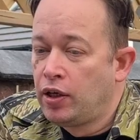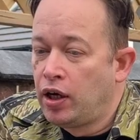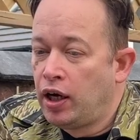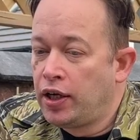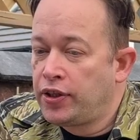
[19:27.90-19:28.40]

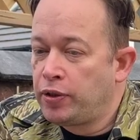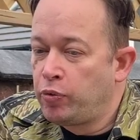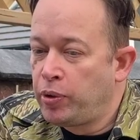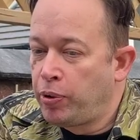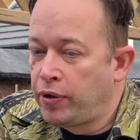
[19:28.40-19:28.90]
I think
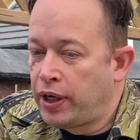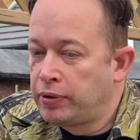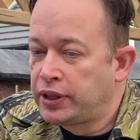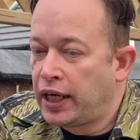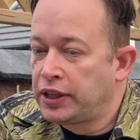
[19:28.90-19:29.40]
Repro now
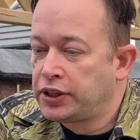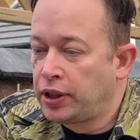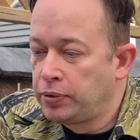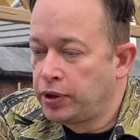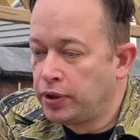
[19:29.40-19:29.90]
is getting
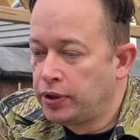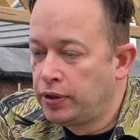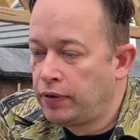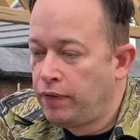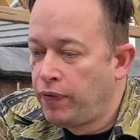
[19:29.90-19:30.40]
so good
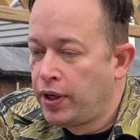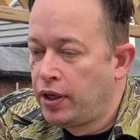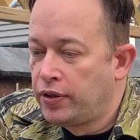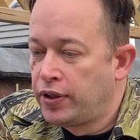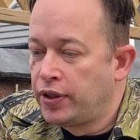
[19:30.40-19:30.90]

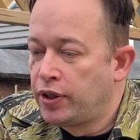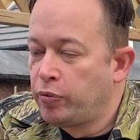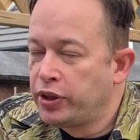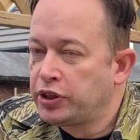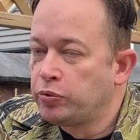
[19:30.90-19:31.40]
that there
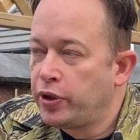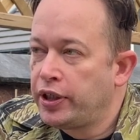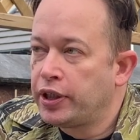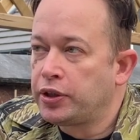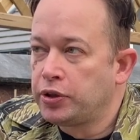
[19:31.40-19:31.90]
isn't
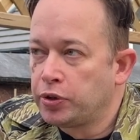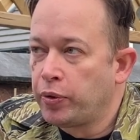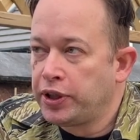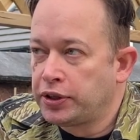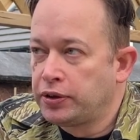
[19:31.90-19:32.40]
really a good
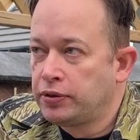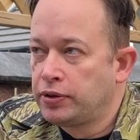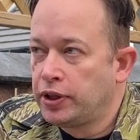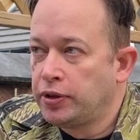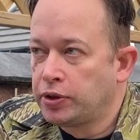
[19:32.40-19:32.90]
reason
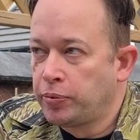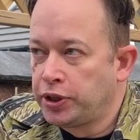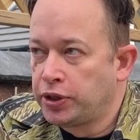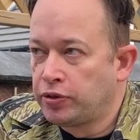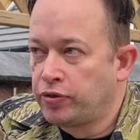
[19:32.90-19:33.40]
to use
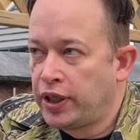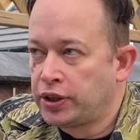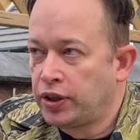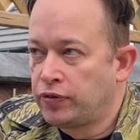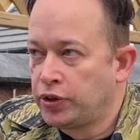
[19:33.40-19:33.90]
original for
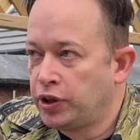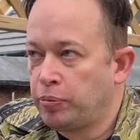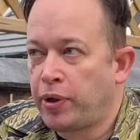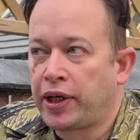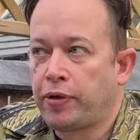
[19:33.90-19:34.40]
airsoft other than bragging